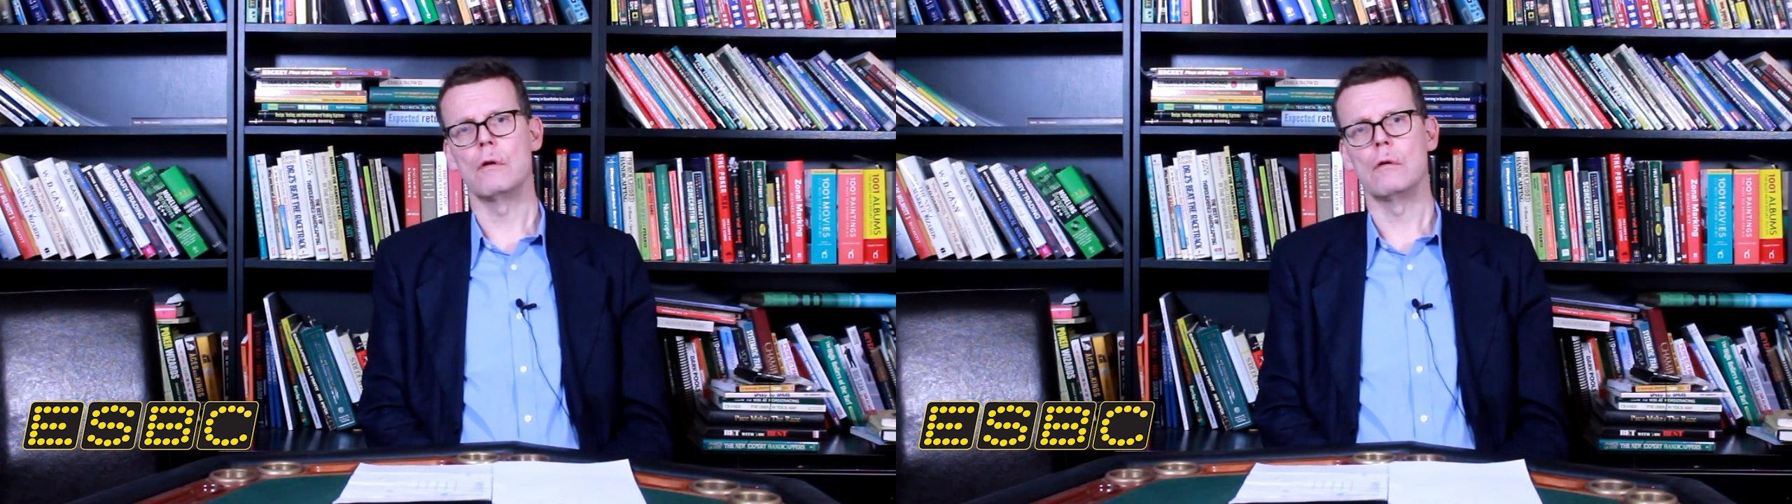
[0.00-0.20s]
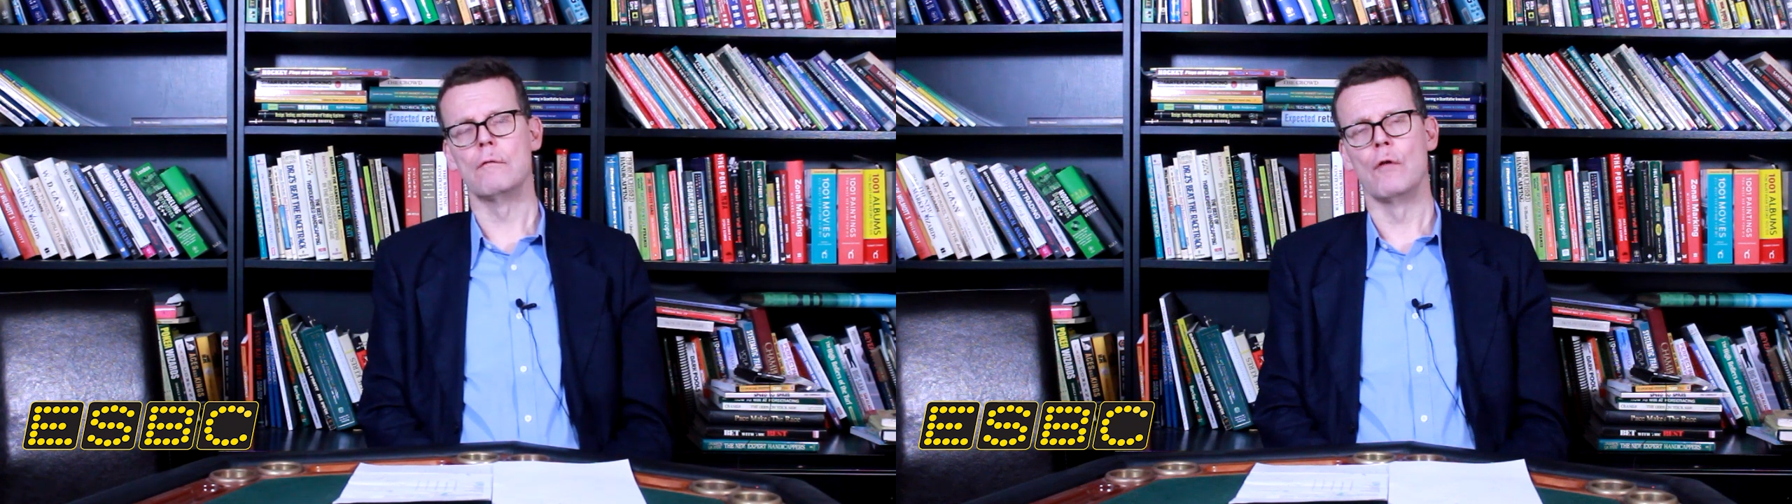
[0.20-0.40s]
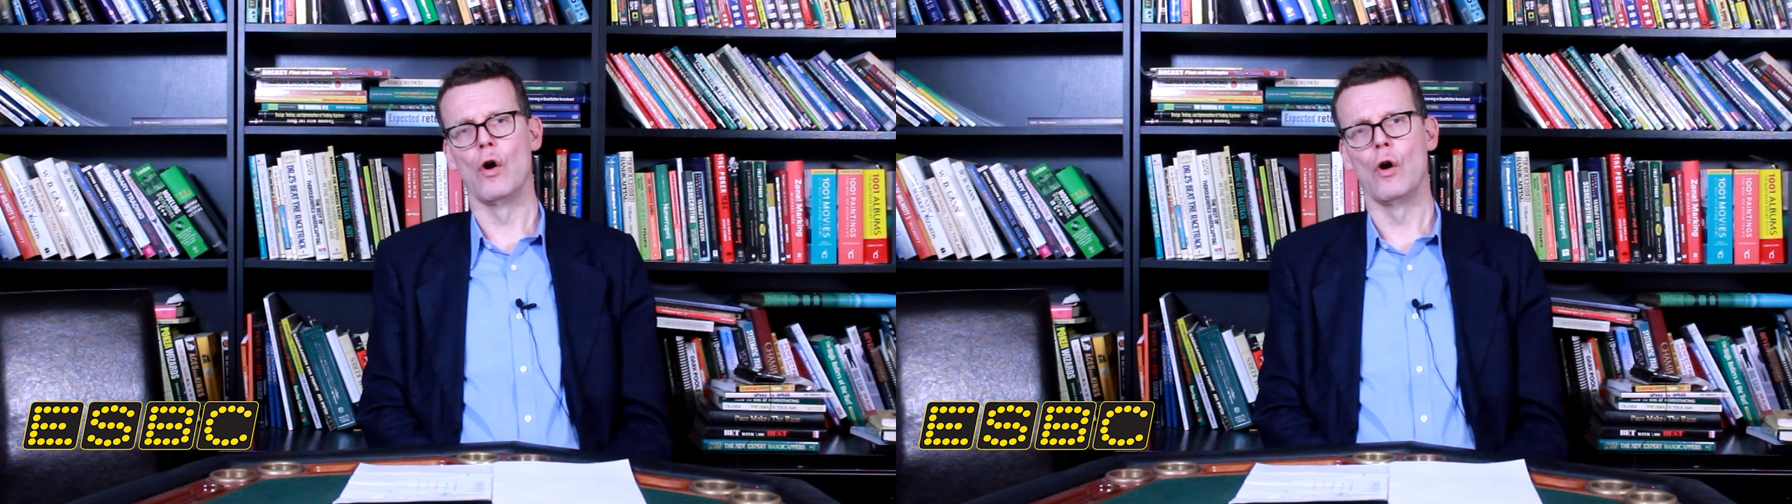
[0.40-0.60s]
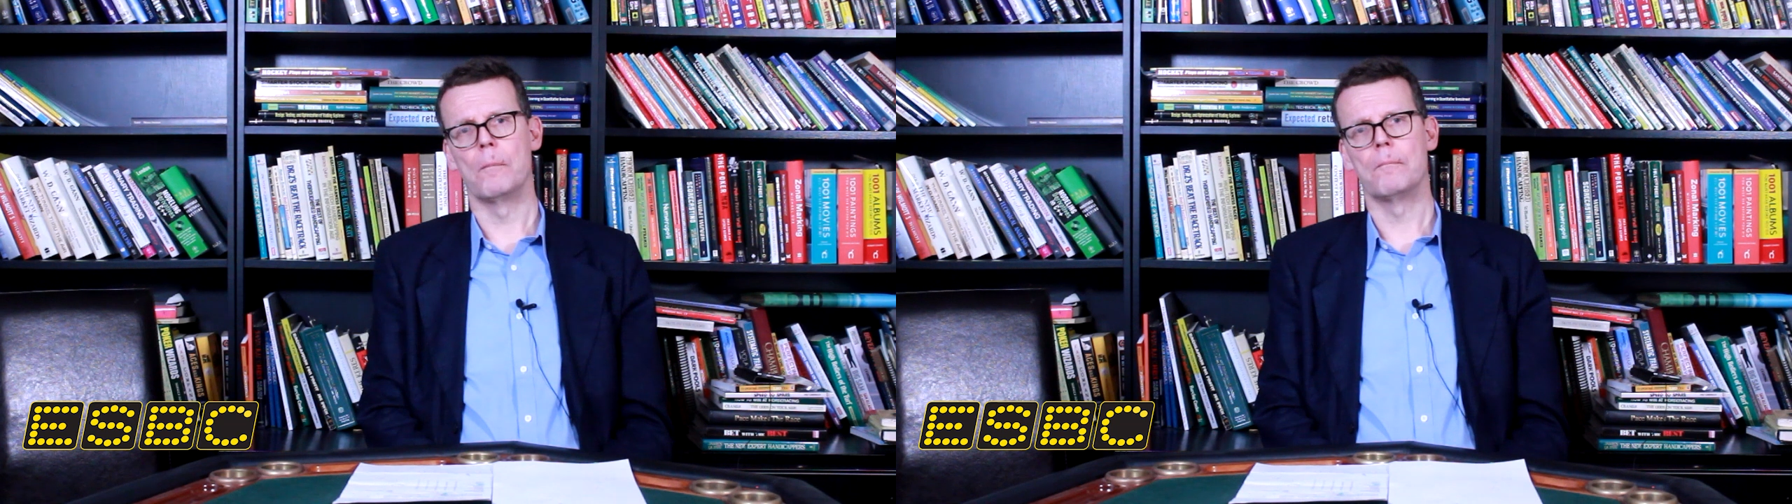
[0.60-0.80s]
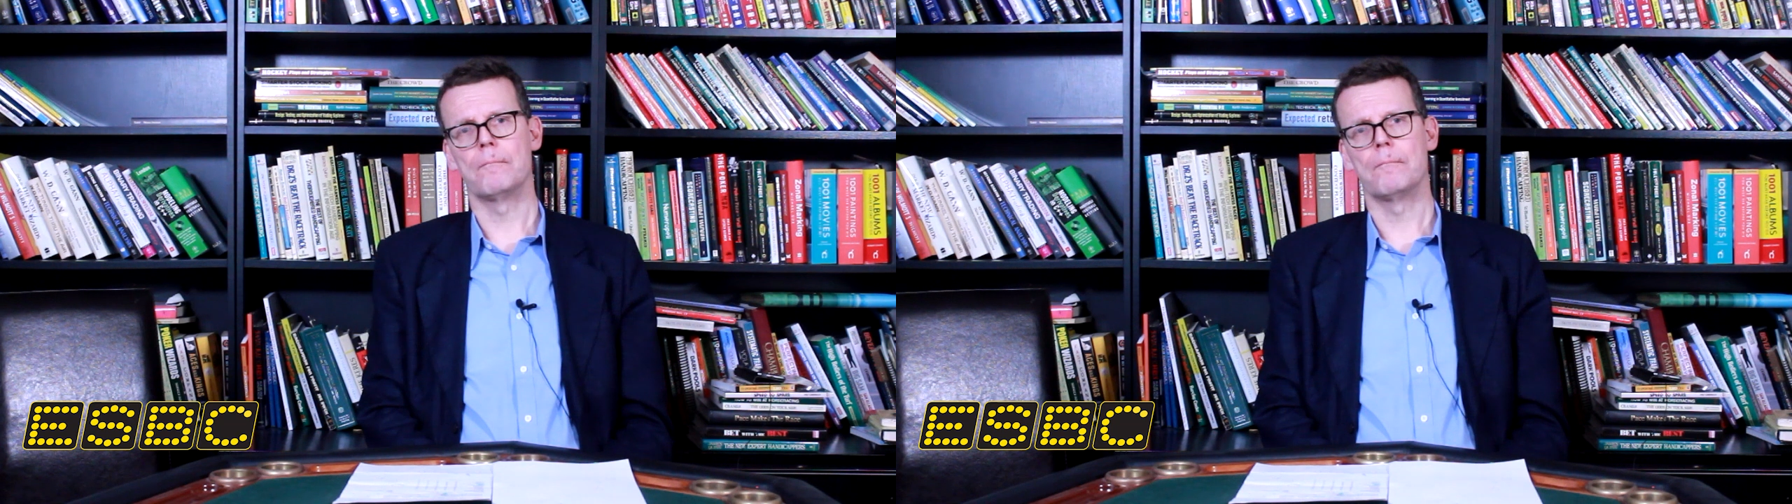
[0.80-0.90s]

the